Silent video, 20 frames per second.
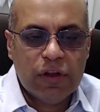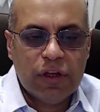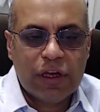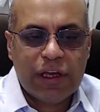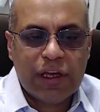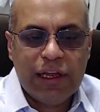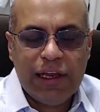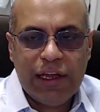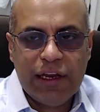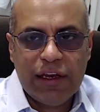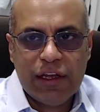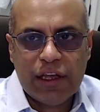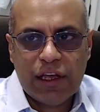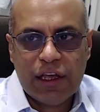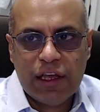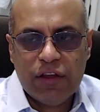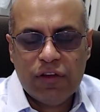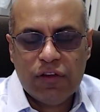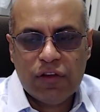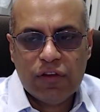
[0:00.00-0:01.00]
The
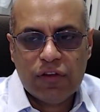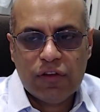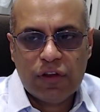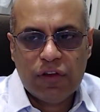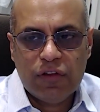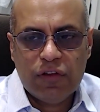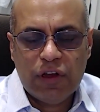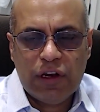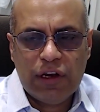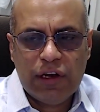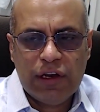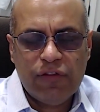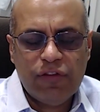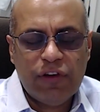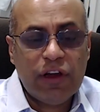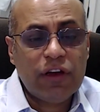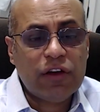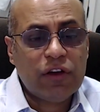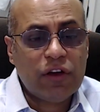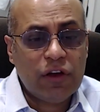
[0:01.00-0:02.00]
chelating agents are generally
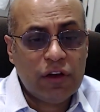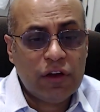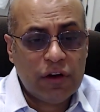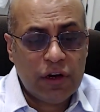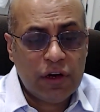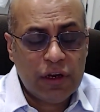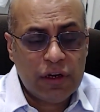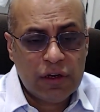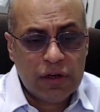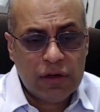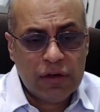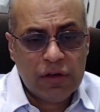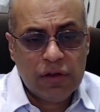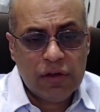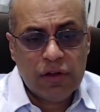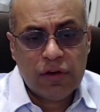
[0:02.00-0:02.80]
well tolerated.